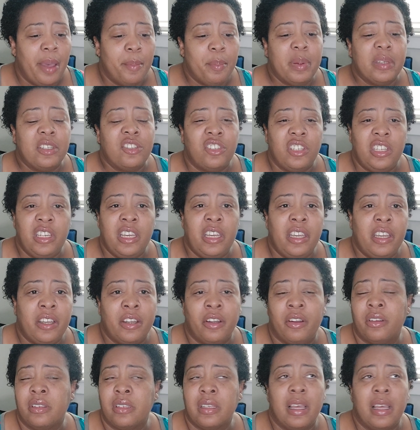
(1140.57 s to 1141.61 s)
But she
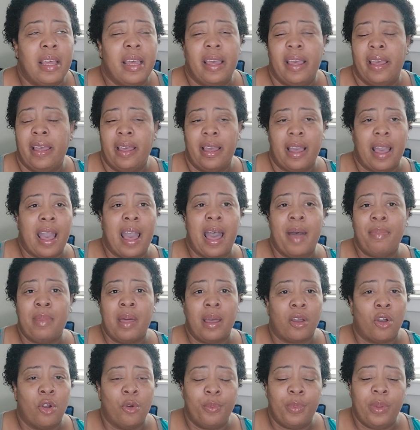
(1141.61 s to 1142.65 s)
hears, I'm
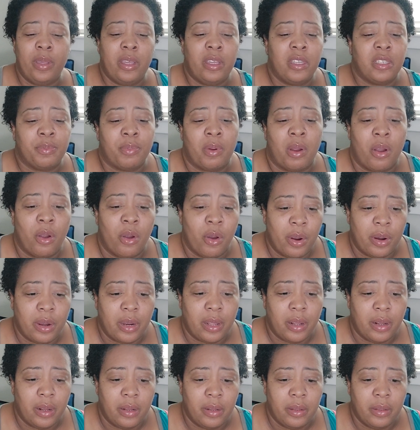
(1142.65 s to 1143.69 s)
not going to be his priority.